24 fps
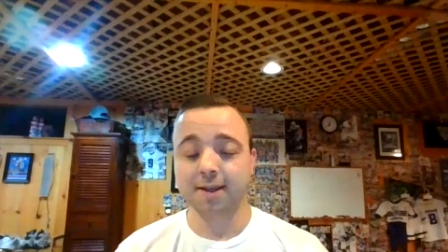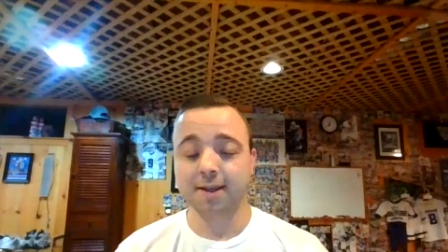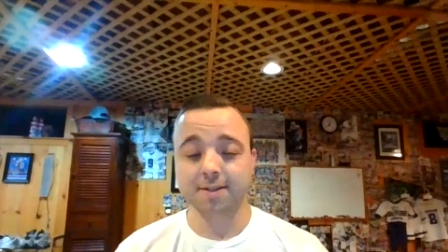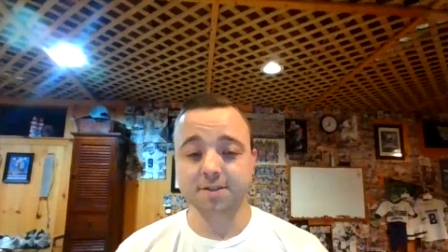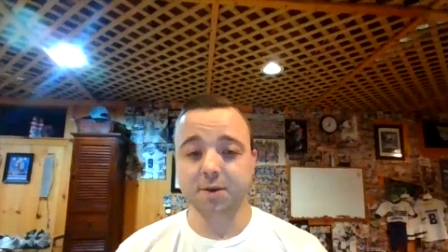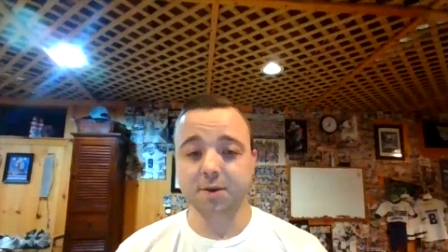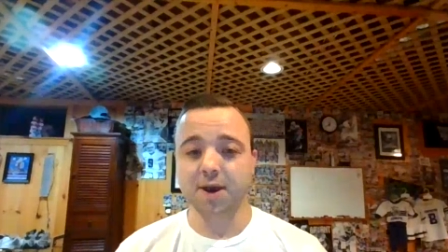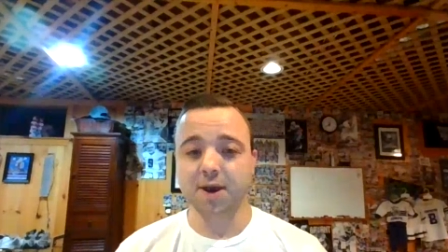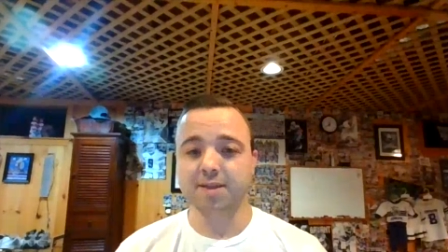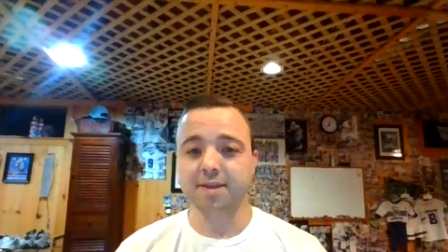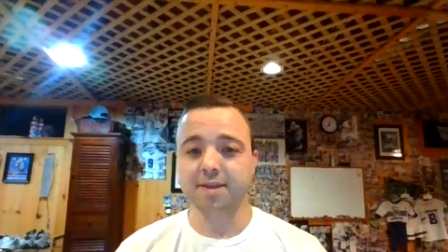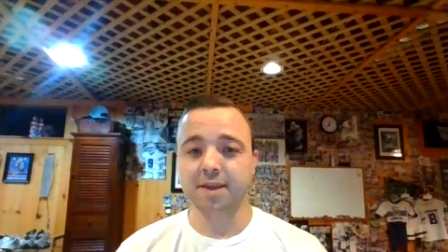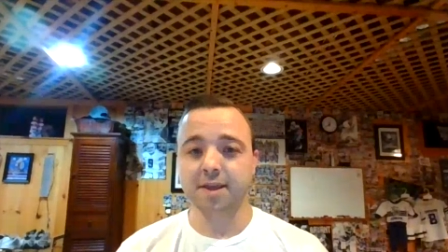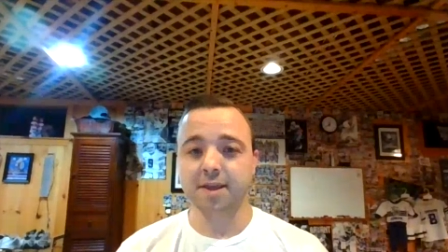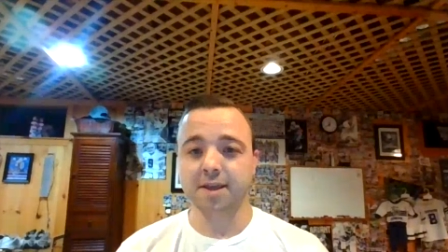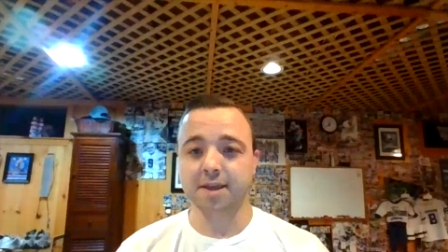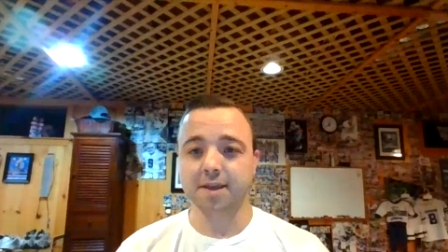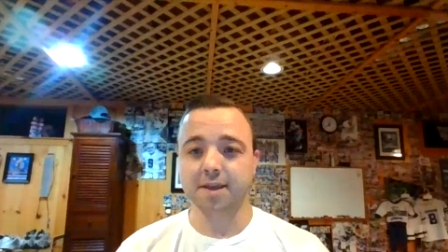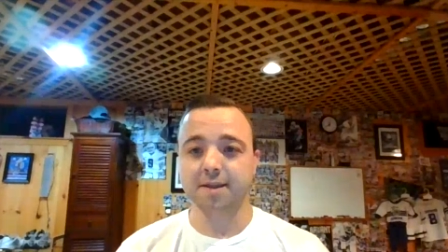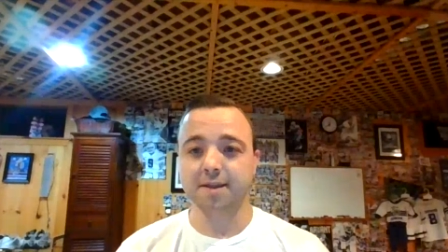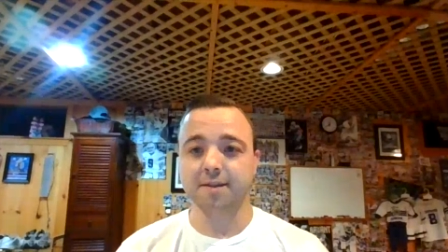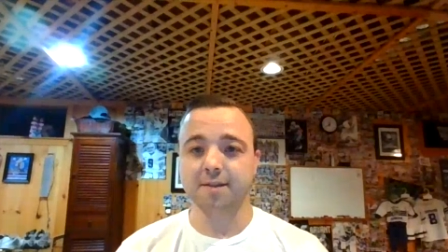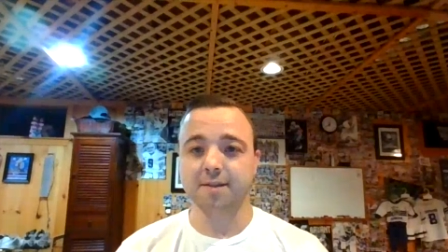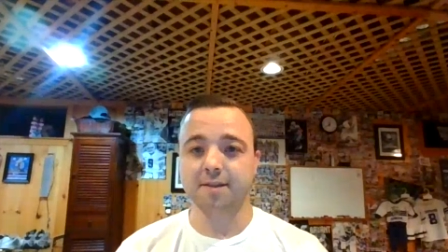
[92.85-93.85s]
And so I
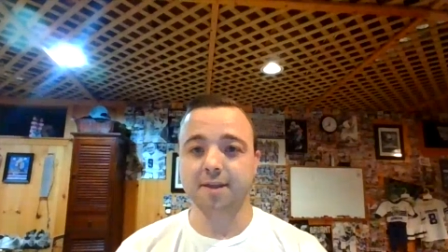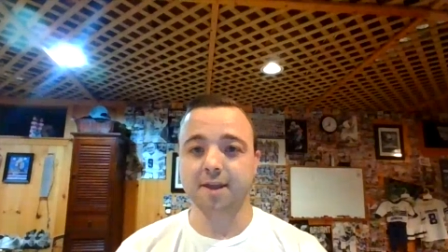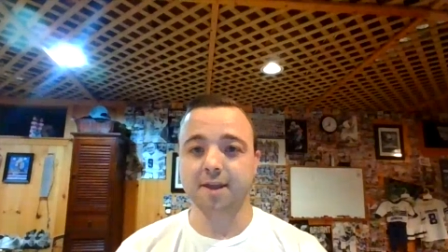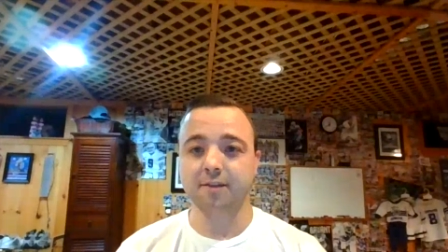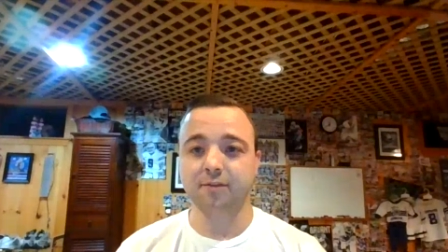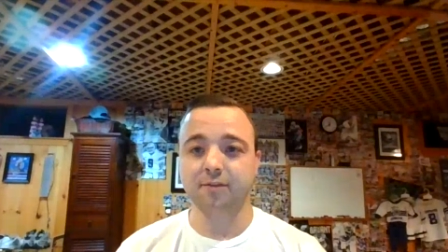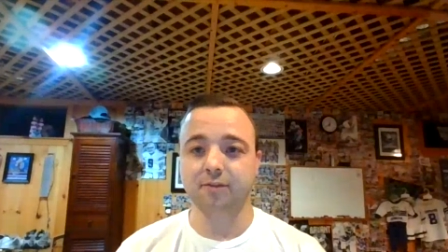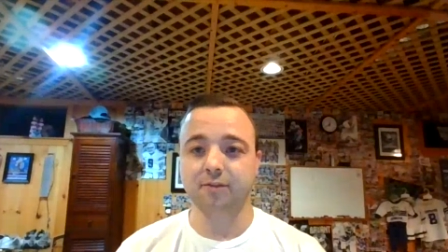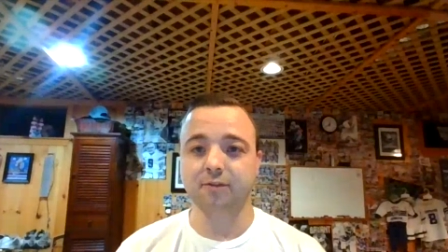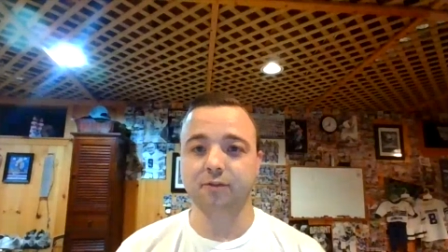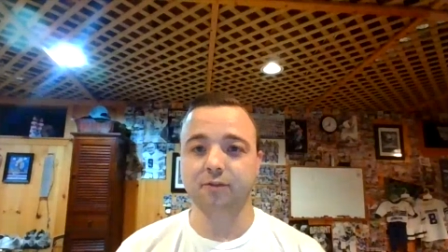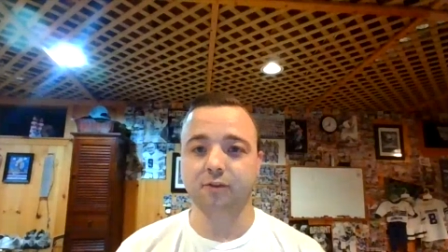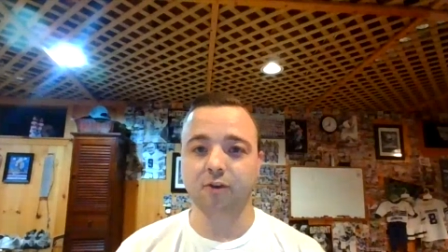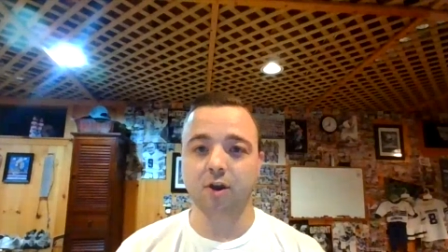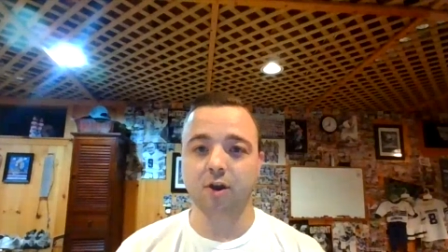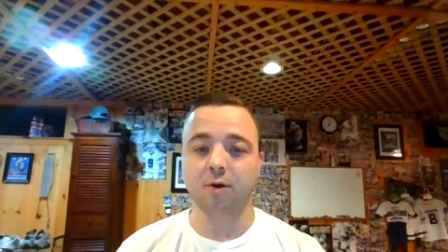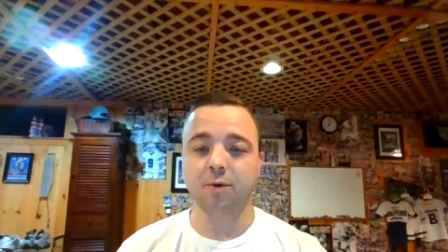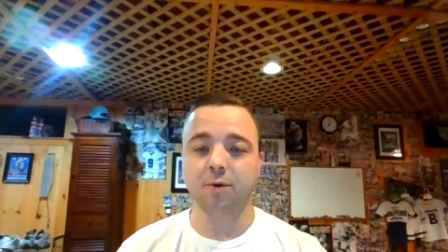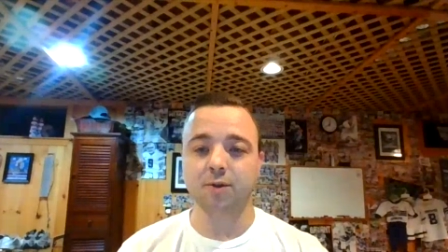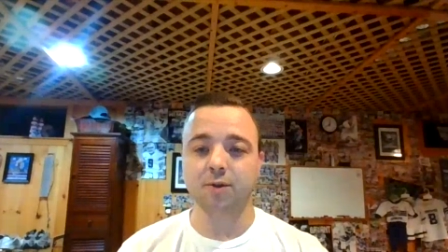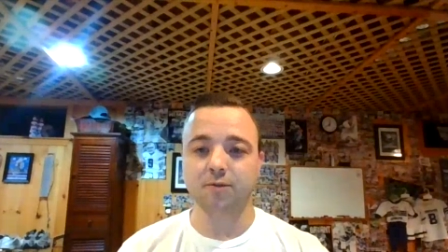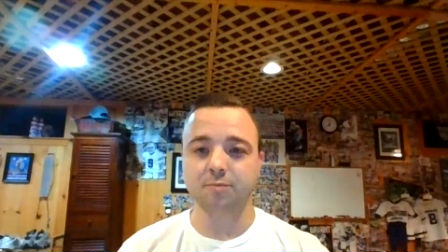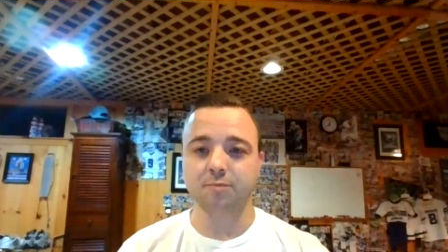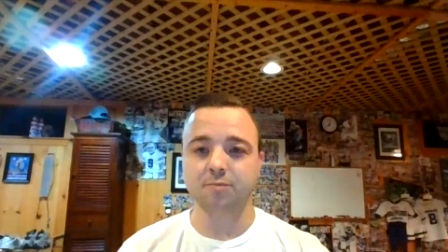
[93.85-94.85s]
think this
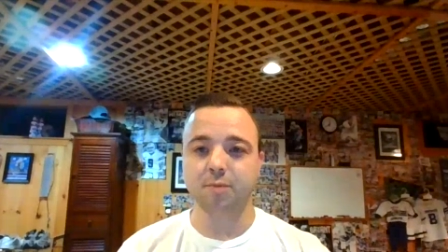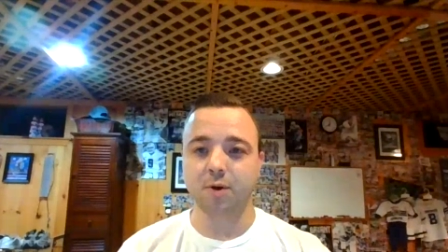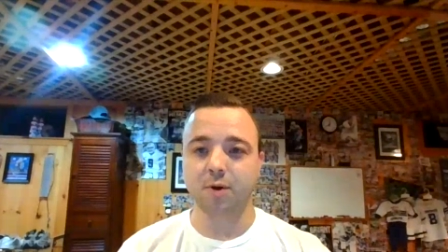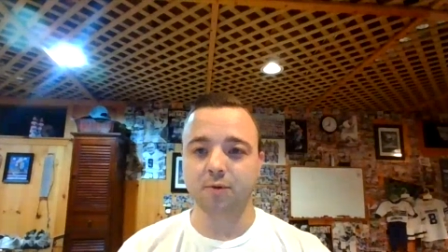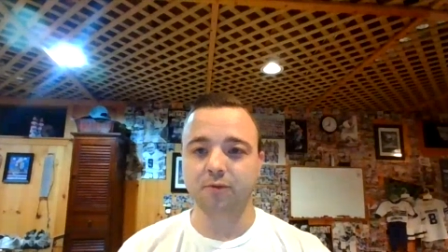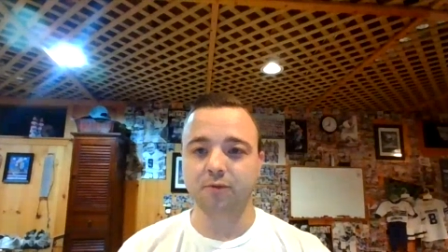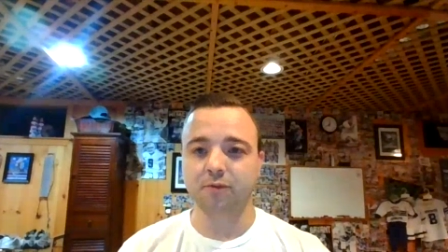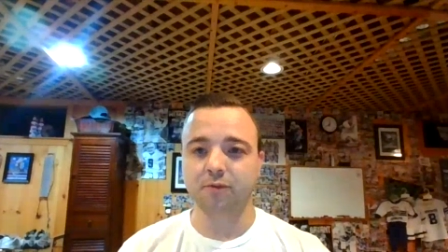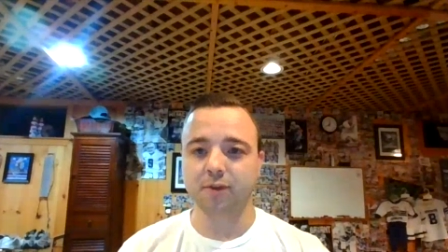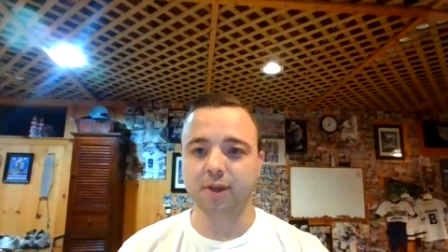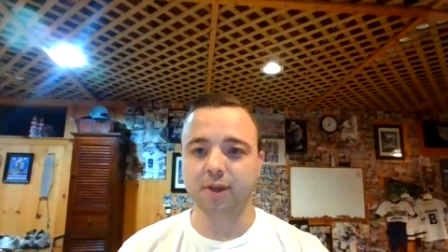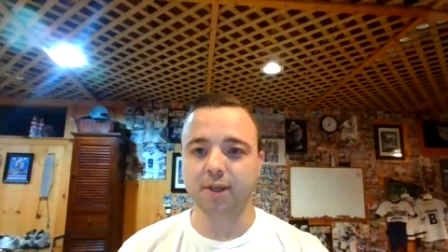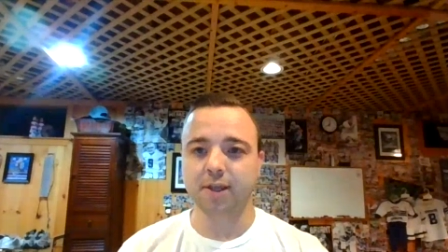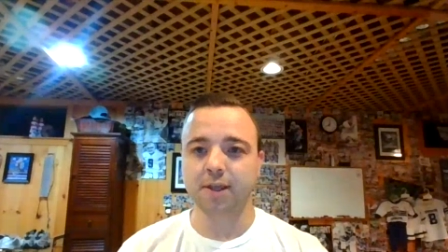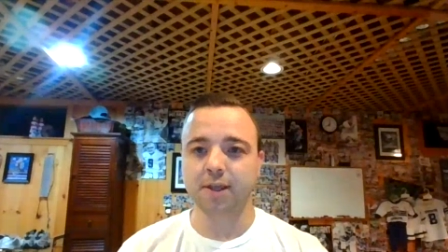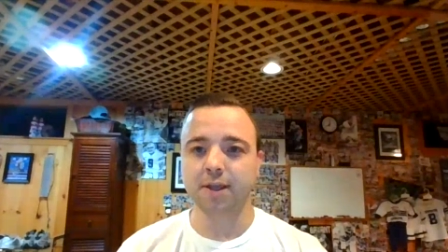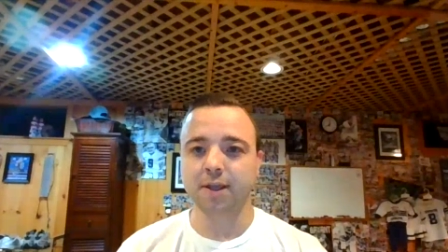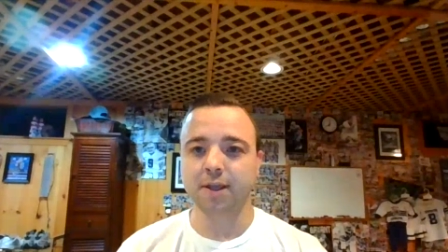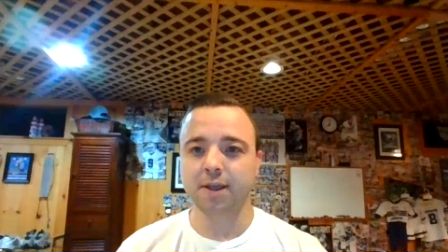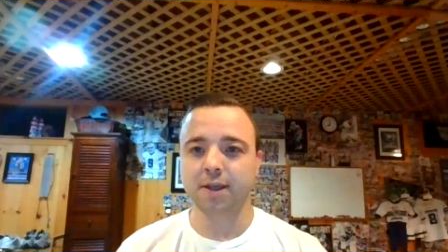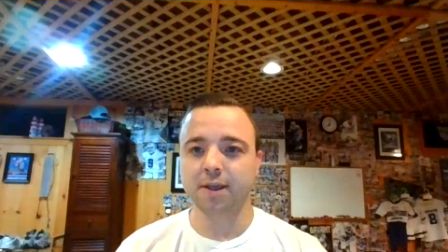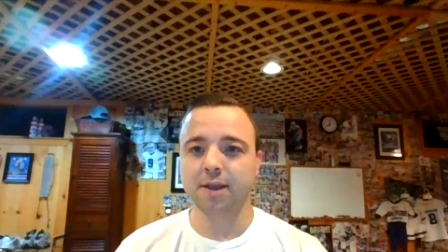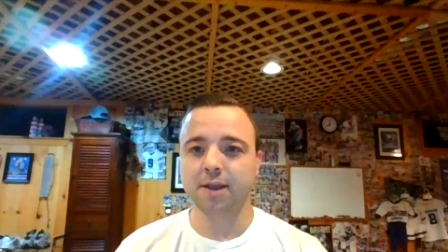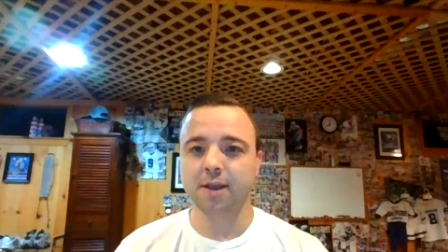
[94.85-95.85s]
show is mostly